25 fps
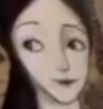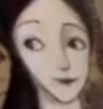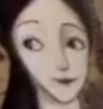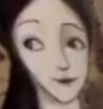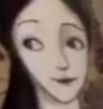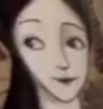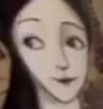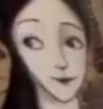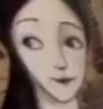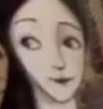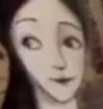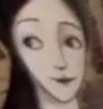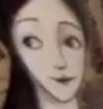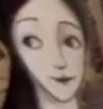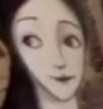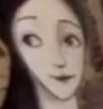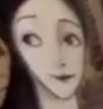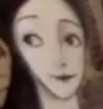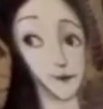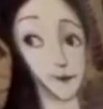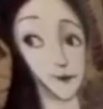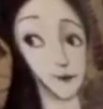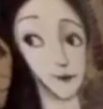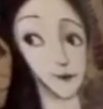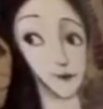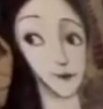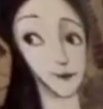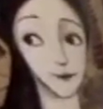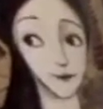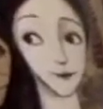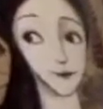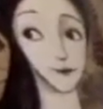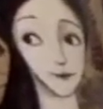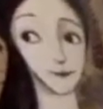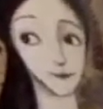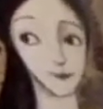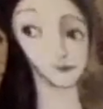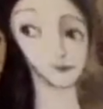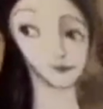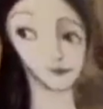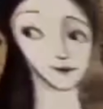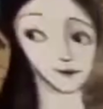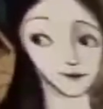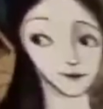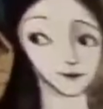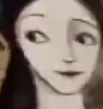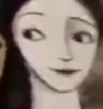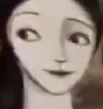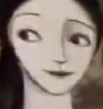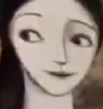came together. Fatima
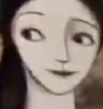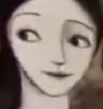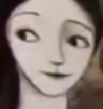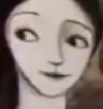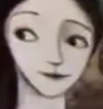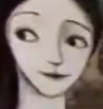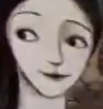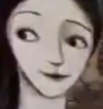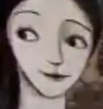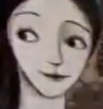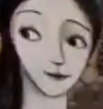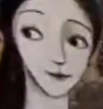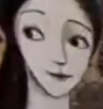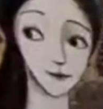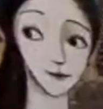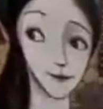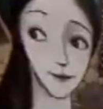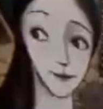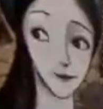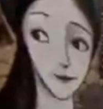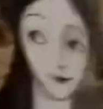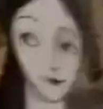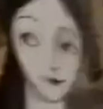looked at Yaffa,